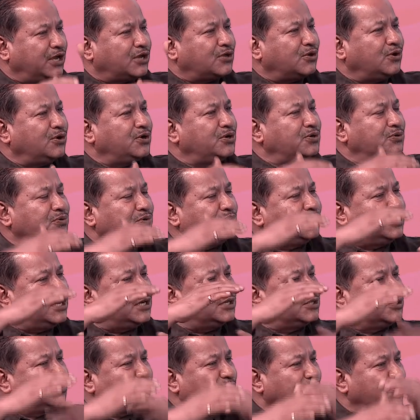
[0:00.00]
And according to
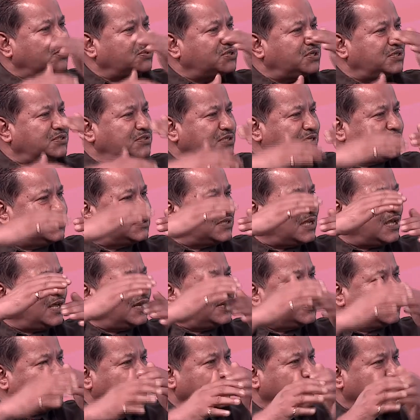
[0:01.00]
that, the processes
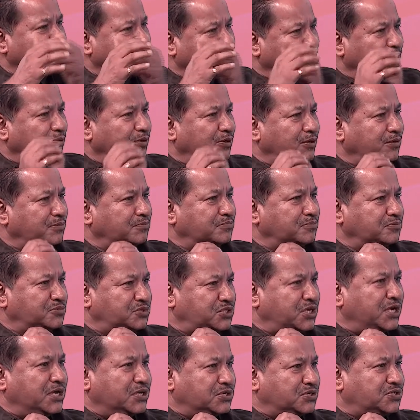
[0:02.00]
are
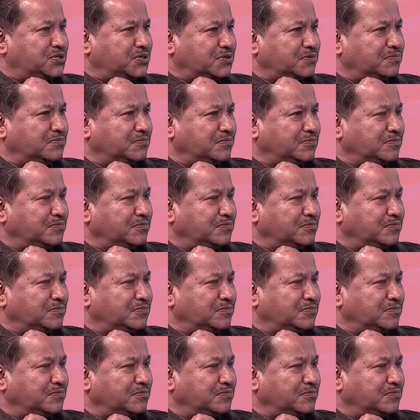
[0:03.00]
changed.